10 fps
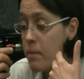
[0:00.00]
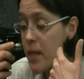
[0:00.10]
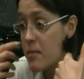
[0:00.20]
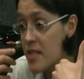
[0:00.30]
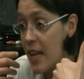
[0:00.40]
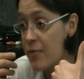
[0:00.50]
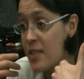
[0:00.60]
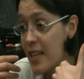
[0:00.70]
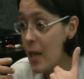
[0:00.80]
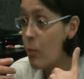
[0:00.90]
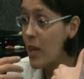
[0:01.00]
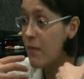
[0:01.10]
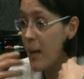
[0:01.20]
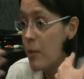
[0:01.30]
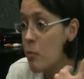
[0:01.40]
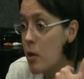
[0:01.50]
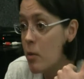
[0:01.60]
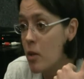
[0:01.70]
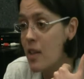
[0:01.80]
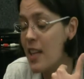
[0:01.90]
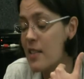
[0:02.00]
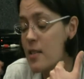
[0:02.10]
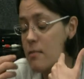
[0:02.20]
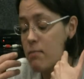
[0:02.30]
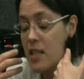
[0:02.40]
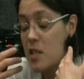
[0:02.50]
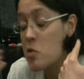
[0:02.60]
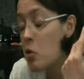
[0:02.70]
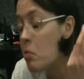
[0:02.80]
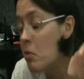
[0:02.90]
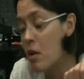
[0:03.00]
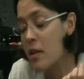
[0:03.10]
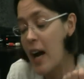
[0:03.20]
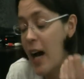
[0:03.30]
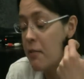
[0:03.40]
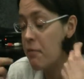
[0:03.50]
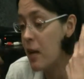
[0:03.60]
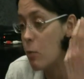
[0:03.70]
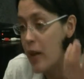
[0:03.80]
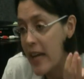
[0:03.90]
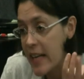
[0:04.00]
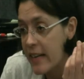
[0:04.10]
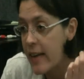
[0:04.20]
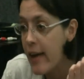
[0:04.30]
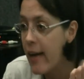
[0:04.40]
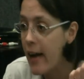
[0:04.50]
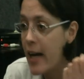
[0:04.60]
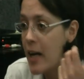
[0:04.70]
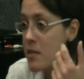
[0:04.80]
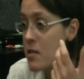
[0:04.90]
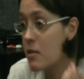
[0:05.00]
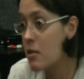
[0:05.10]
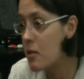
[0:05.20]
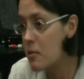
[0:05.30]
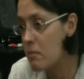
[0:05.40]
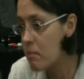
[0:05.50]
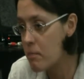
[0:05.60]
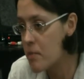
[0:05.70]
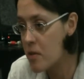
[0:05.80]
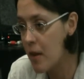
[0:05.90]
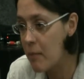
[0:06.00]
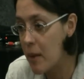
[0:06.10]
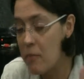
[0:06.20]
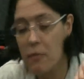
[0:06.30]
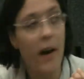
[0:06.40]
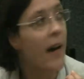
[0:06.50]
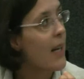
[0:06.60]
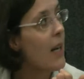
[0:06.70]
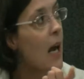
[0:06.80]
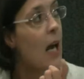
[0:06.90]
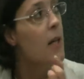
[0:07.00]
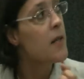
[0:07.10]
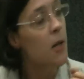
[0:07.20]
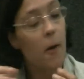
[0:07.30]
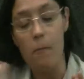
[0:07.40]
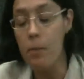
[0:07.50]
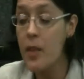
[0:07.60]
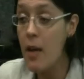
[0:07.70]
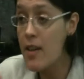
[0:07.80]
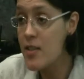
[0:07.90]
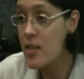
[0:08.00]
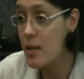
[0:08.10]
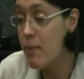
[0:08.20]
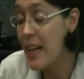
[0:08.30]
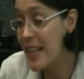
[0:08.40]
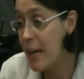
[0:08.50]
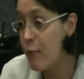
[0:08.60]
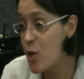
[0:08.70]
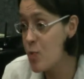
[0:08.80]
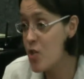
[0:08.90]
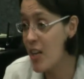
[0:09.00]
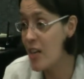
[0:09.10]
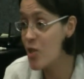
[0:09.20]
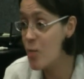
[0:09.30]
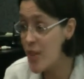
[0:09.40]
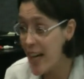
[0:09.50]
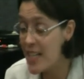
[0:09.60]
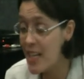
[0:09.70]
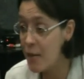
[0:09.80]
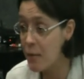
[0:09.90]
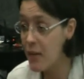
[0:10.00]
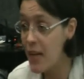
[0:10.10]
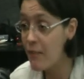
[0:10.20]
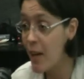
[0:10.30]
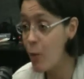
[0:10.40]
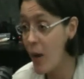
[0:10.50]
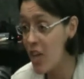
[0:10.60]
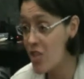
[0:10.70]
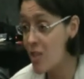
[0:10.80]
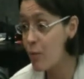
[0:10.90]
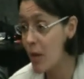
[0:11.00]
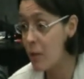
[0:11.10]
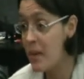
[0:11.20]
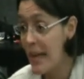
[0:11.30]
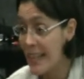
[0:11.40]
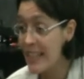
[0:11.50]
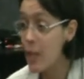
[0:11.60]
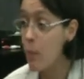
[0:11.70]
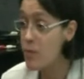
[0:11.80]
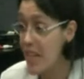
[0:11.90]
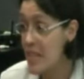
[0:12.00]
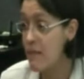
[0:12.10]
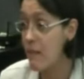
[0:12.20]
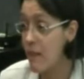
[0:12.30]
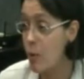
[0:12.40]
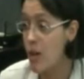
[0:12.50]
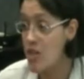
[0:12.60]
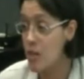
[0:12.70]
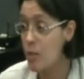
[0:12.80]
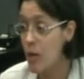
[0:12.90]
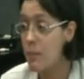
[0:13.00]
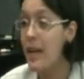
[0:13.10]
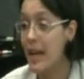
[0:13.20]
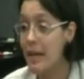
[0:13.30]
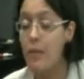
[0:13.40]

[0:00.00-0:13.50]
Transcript: themselves say that well if I'm a woman it's it's normal that I feel weak uh, so so I'm, I'm fine so there is a big difference between subjective evaluations of well-being and the objective evaluations of well-being.